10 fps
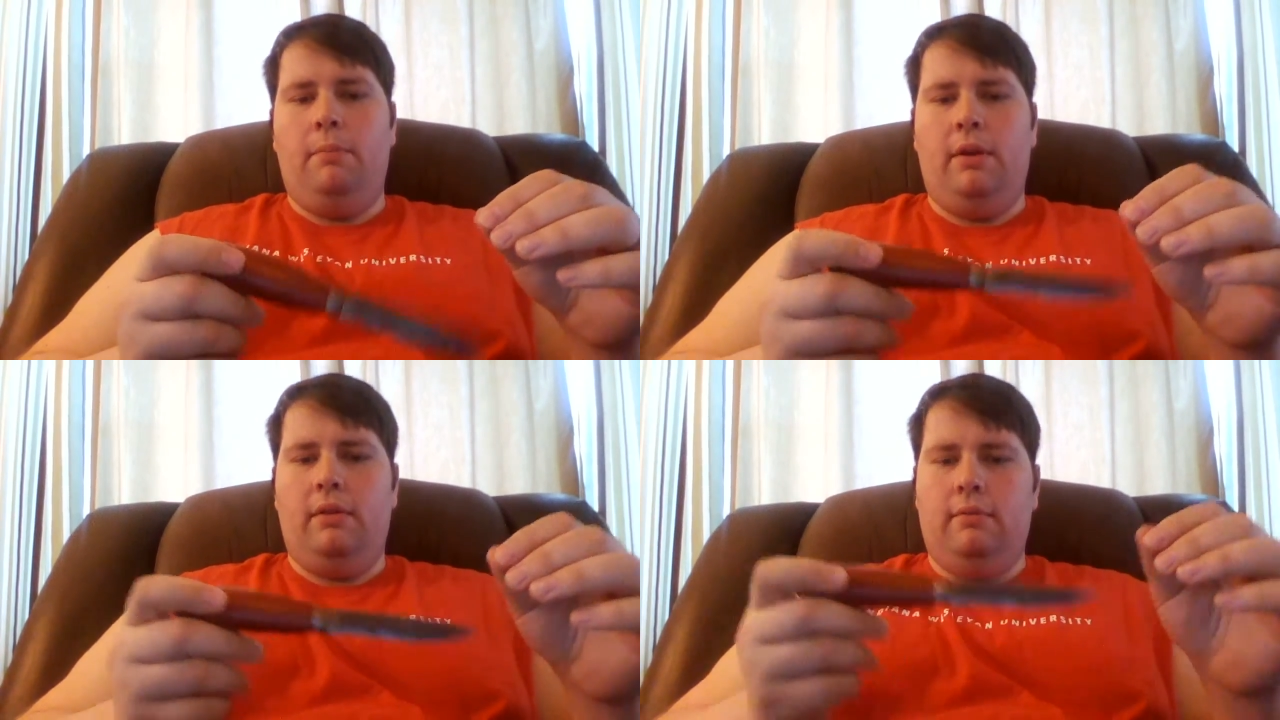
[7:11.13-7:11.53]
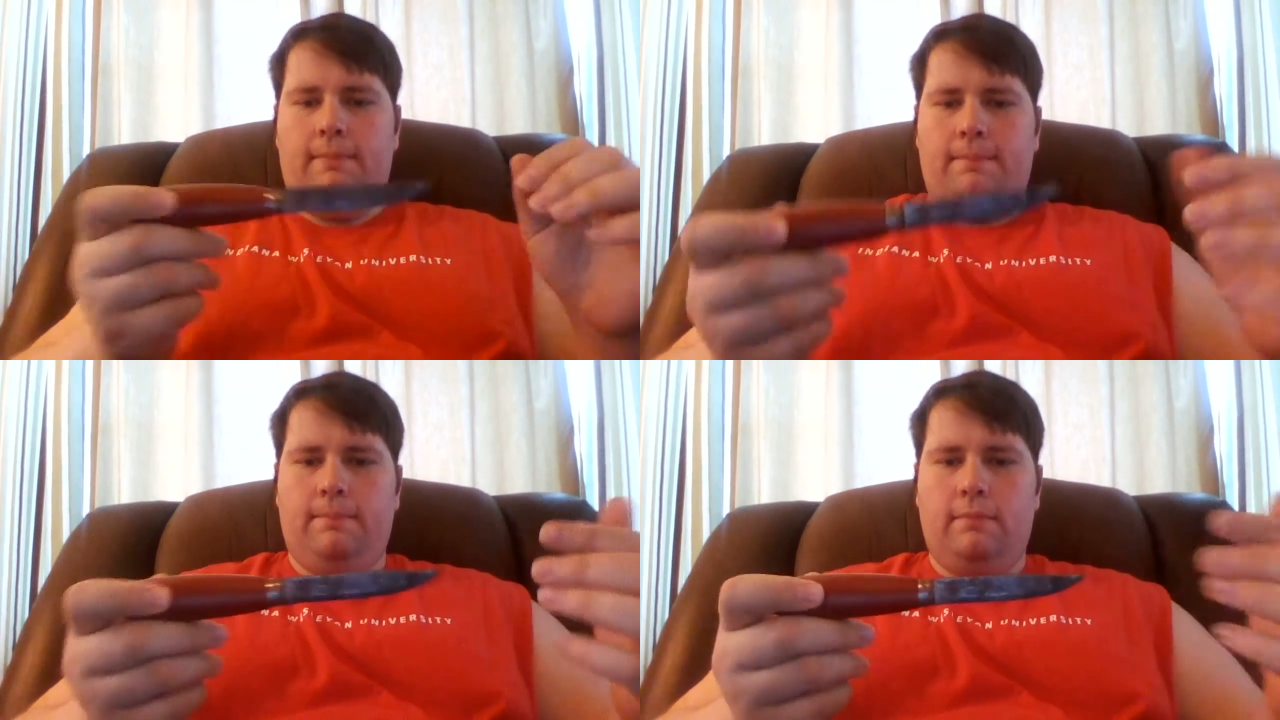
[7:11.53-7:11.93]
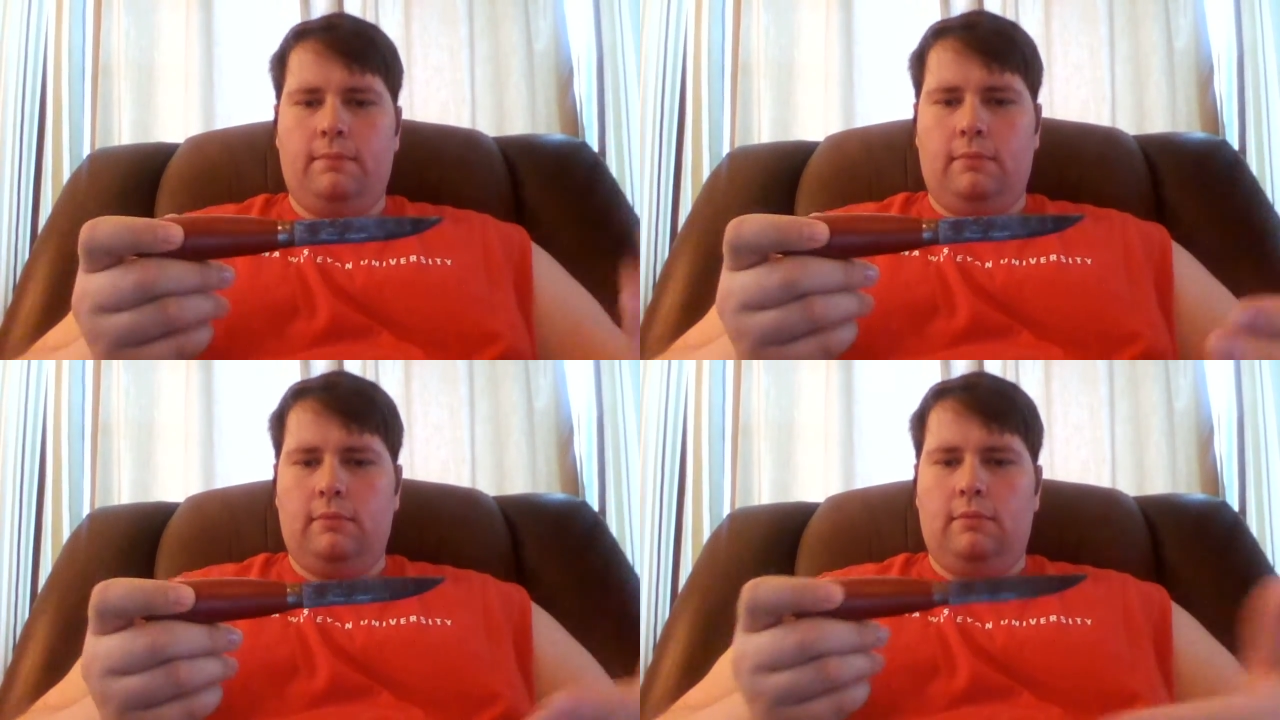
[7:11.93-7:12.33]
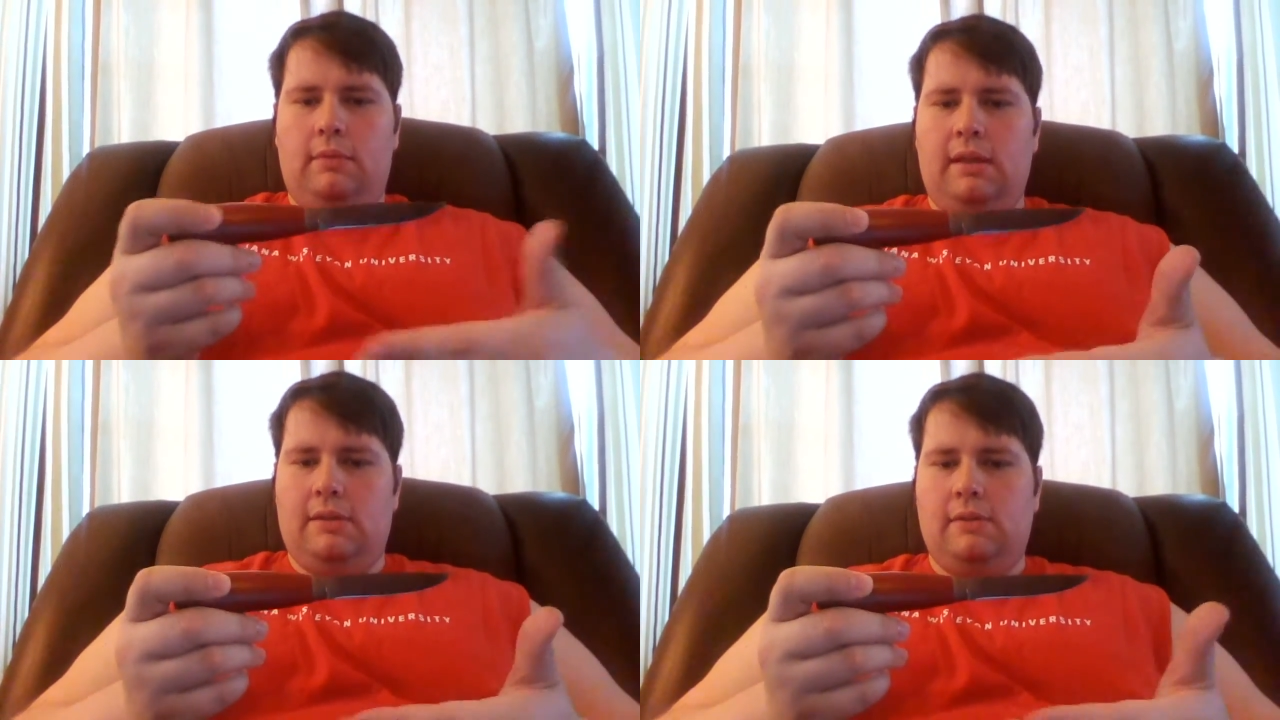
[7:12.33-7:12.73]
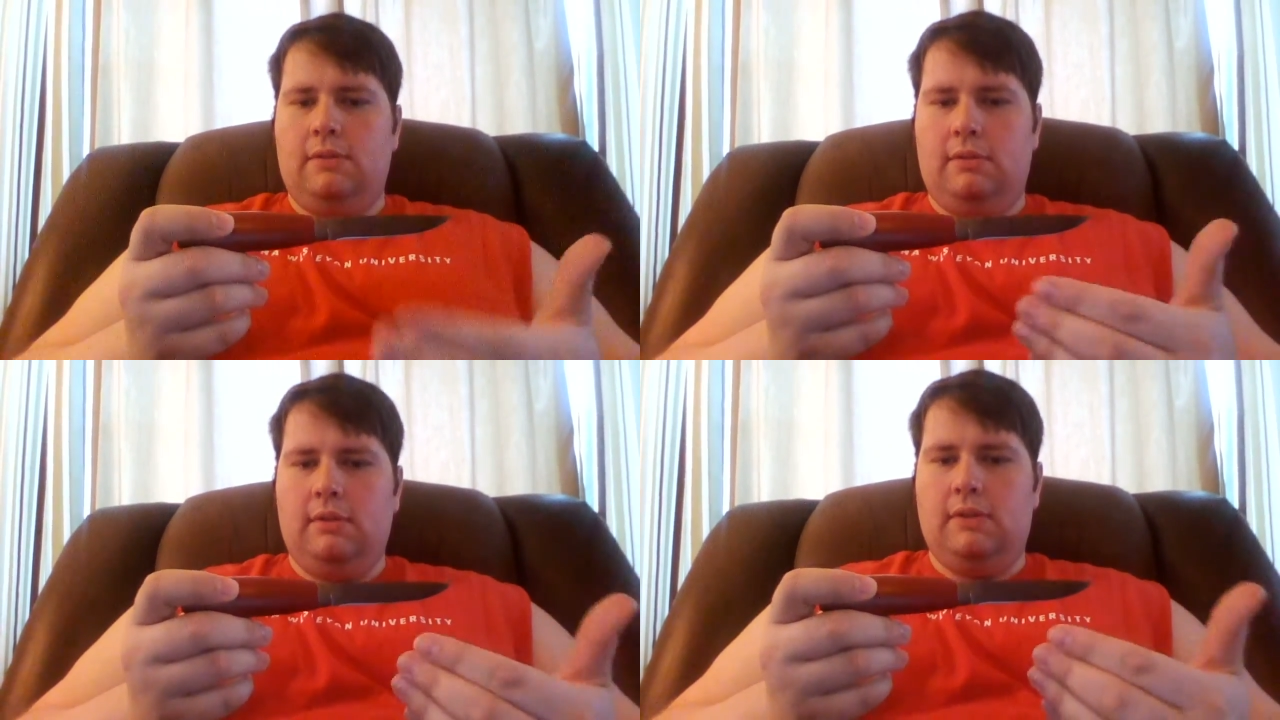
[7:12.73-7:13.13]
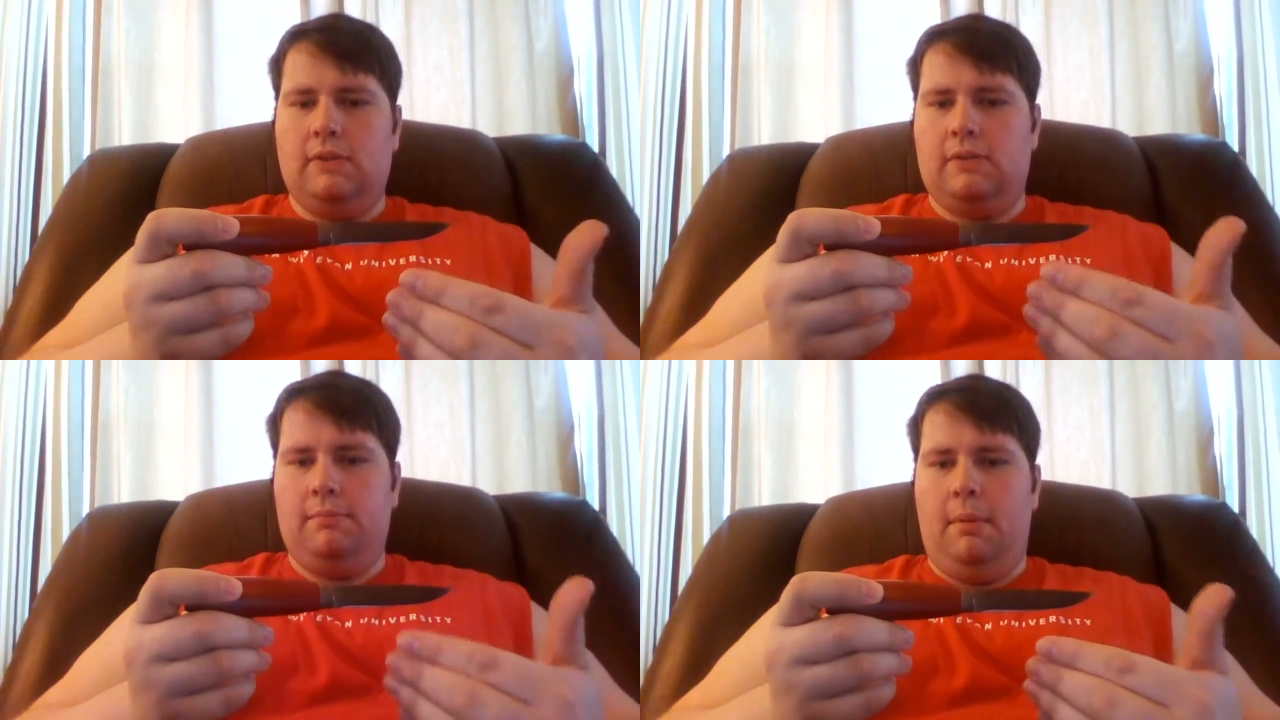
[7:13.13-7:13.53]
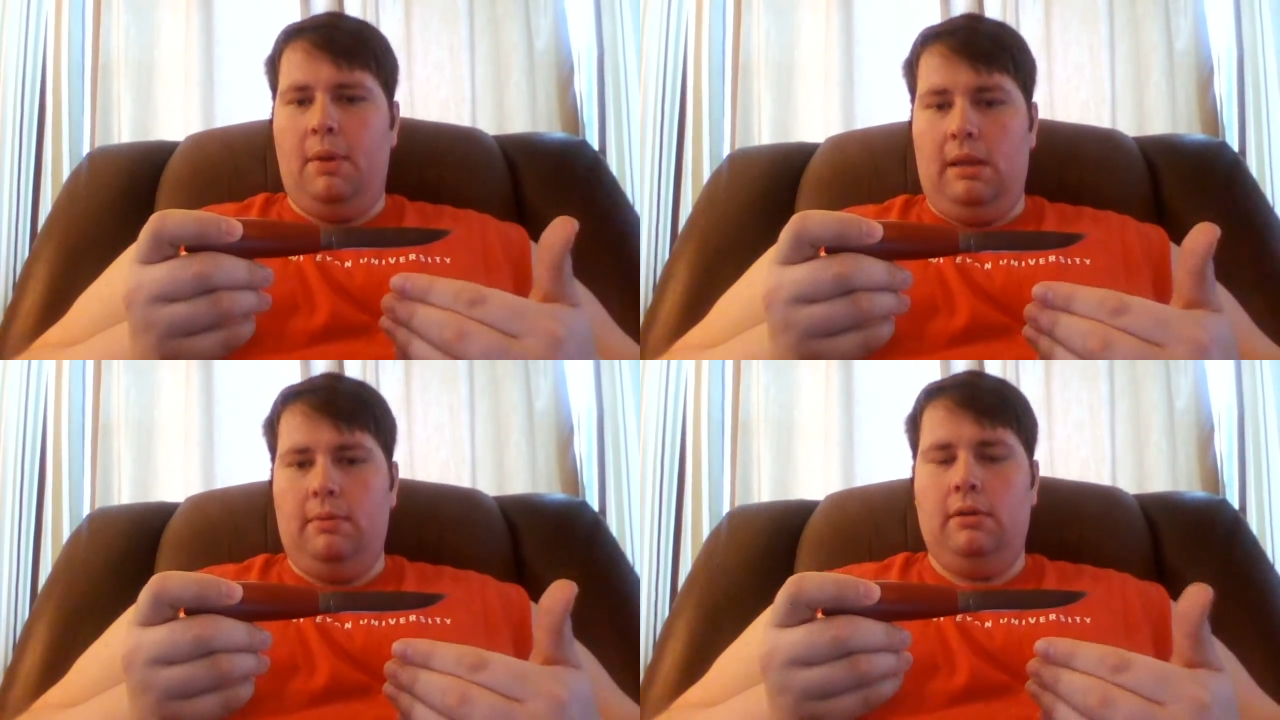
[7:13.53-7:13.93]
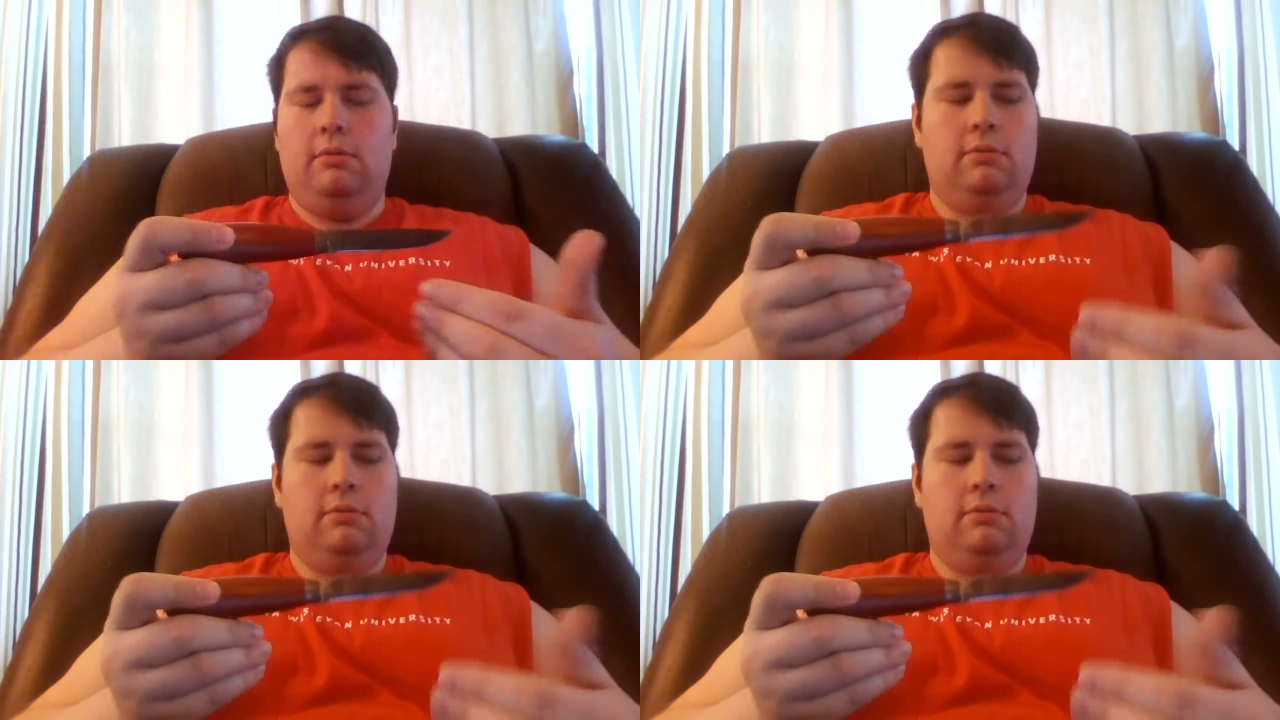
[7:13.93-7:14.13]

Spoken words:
But this is my baby.